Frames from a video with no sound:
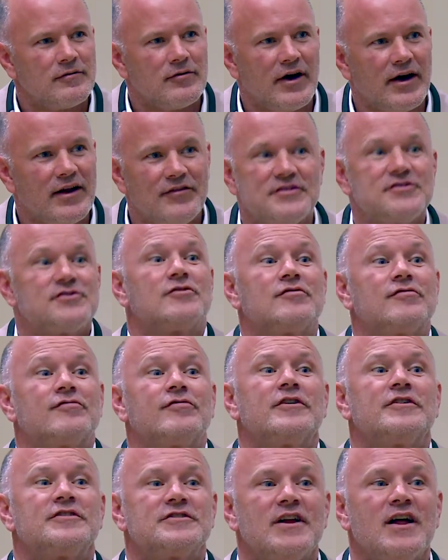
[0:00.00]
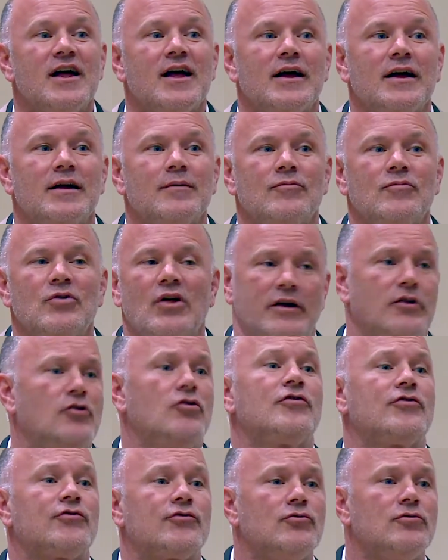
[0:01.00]
Right? If it's your first time, well, I
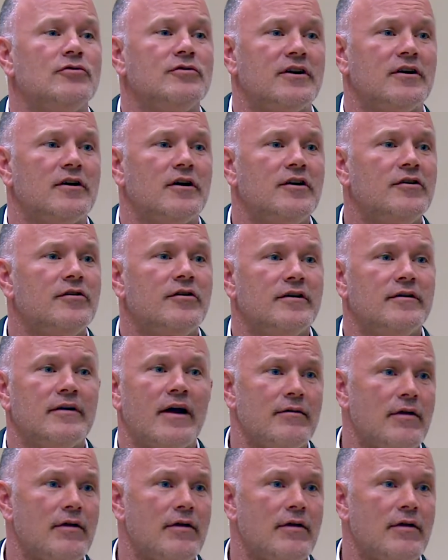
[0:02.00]
could have sold at 100,